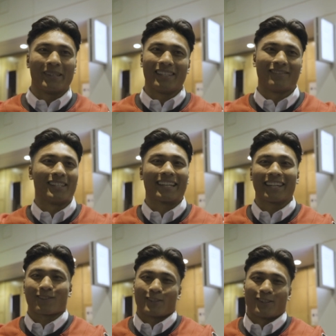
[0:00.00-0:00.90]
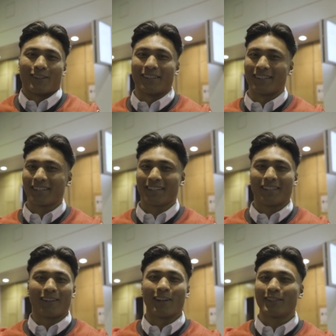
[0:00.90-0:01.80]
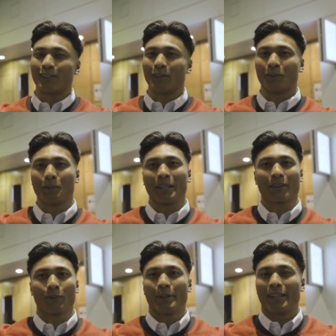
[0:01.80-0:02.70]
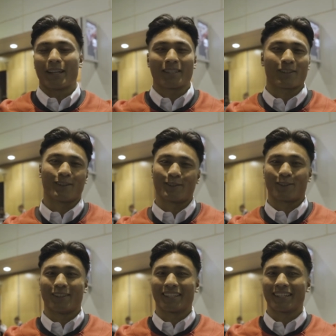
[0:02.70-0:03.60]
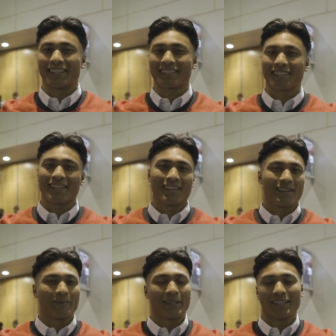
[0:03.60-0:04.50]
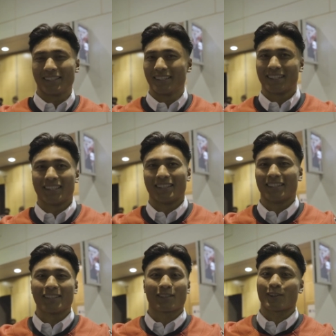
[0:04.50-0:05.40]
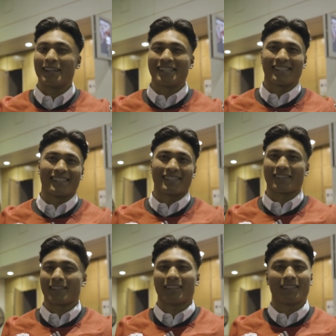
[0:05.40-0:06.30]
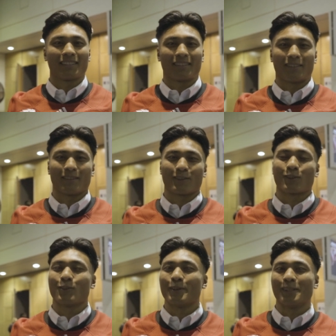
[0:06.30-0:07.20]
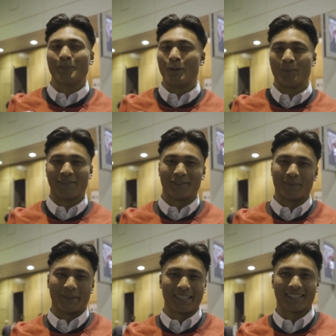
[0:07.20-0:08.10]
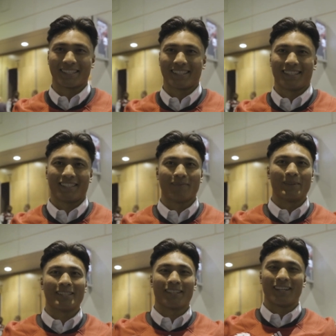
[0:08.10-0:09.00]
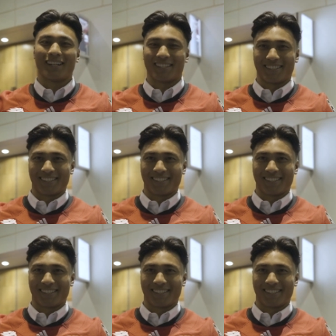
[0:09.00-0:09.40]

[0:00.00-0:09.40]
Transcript: be even a kick returner. Not until week three that I started returning kicks. But this is crazy. It's a surreal moment for me. It means a lot.